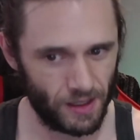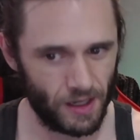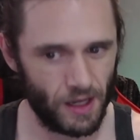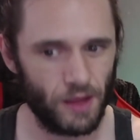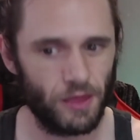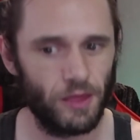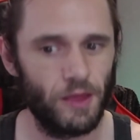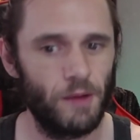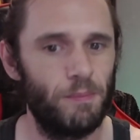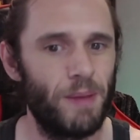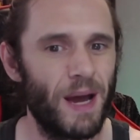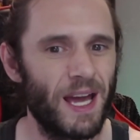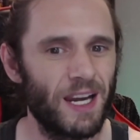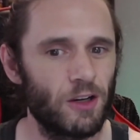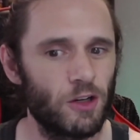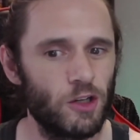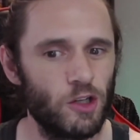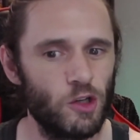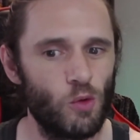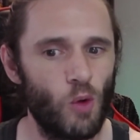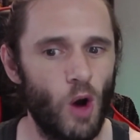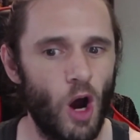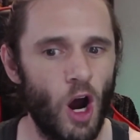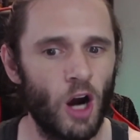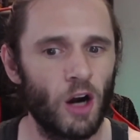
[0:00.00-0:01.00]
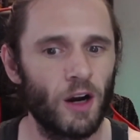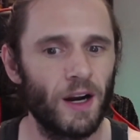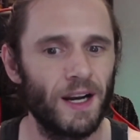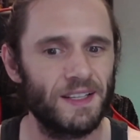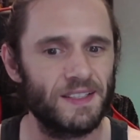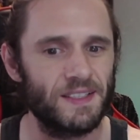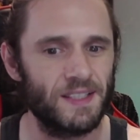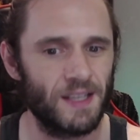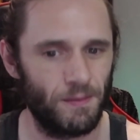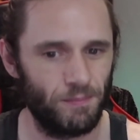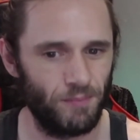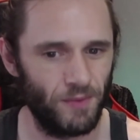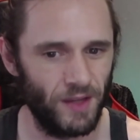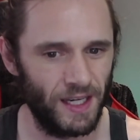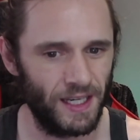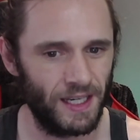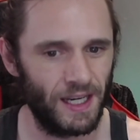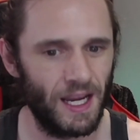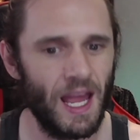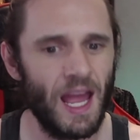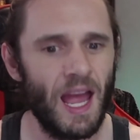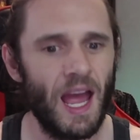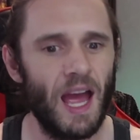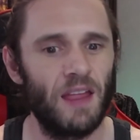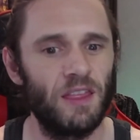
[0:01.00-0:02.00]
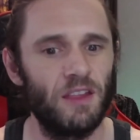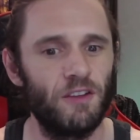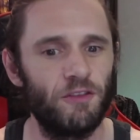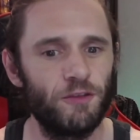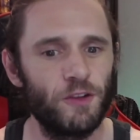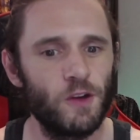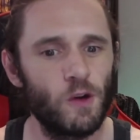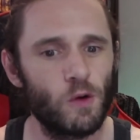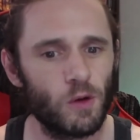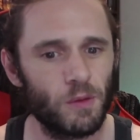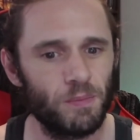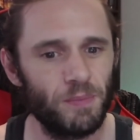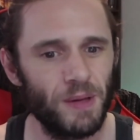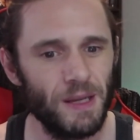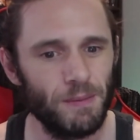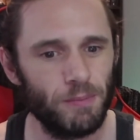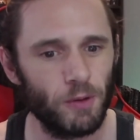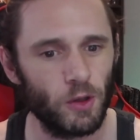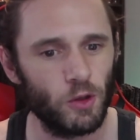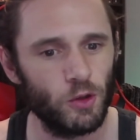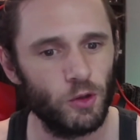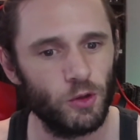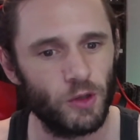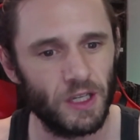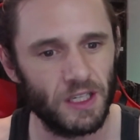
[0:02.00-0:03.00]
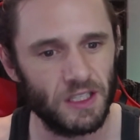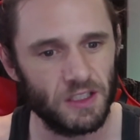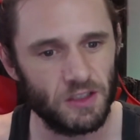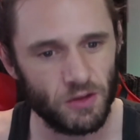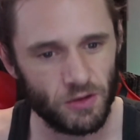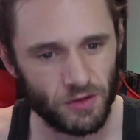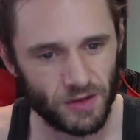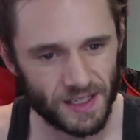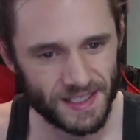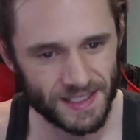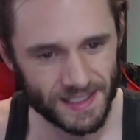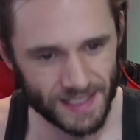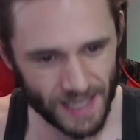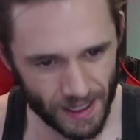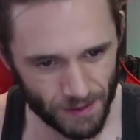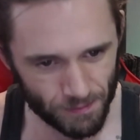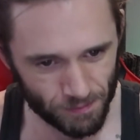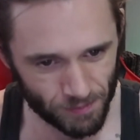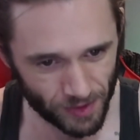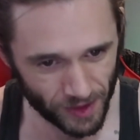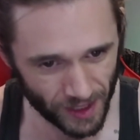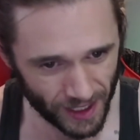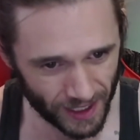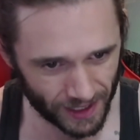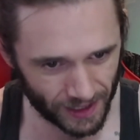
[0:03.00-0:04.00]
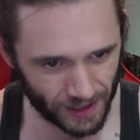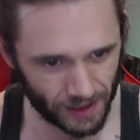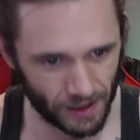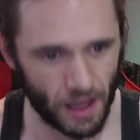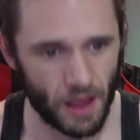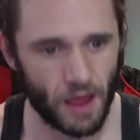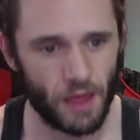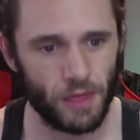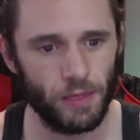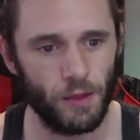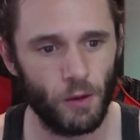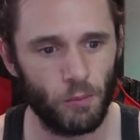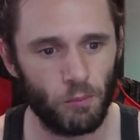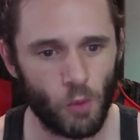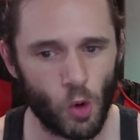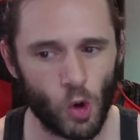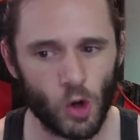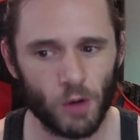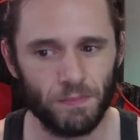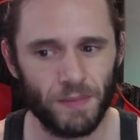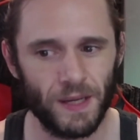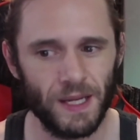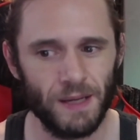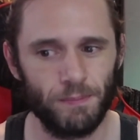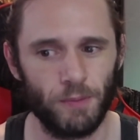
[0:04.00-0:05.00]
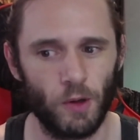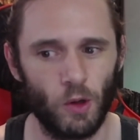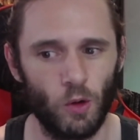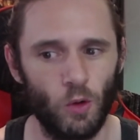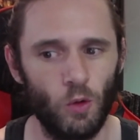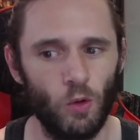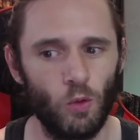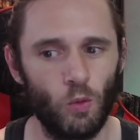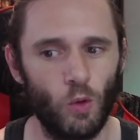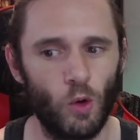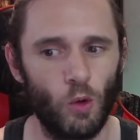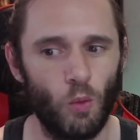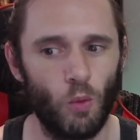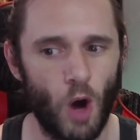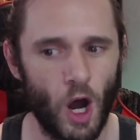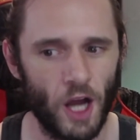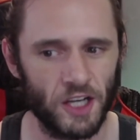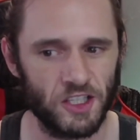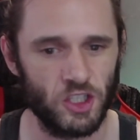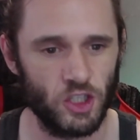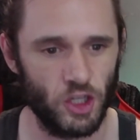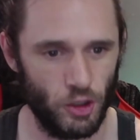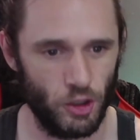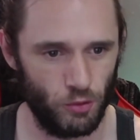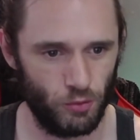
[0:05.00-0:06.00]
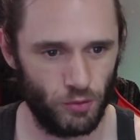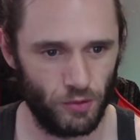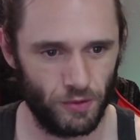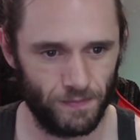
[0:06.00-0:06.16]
The better you are at something, and the fewer people who can do the same thing, the more people will watch you.